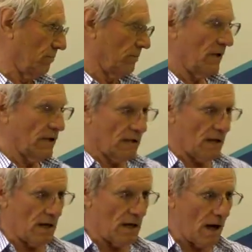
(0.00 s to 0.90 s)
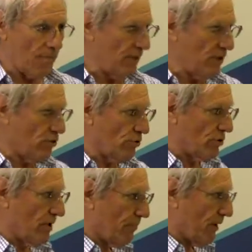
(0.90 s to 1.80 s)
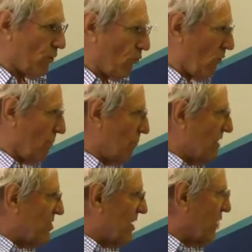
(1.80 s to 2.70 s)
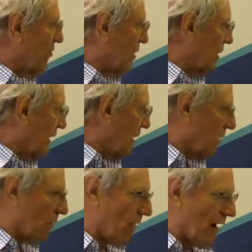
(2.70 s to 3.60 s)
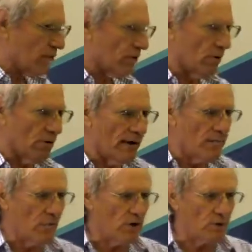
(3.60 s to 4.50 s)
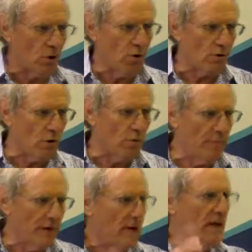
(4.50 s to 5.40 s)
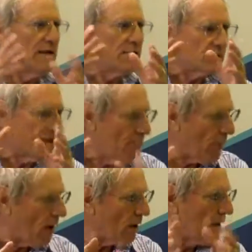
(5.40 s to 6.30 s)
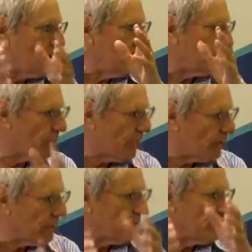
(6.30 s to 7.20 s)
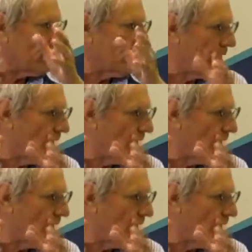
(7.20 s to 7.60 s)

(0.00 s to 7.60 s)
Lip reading: It cannot be just simply, quote, materially rational. It must also be symbolically, spiritually